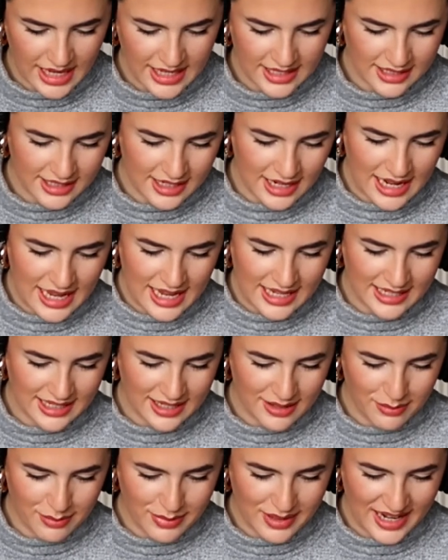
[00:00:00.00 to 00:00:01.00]
Dance
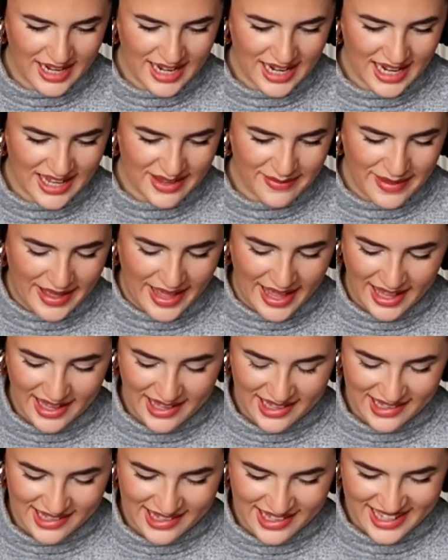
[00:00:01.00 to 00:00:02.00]
class completed,
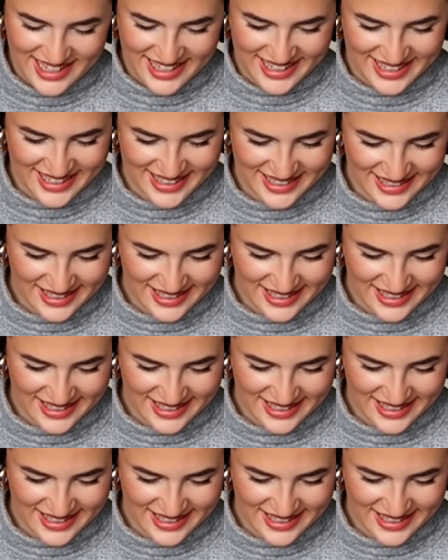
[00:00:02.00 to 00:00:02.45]
mate.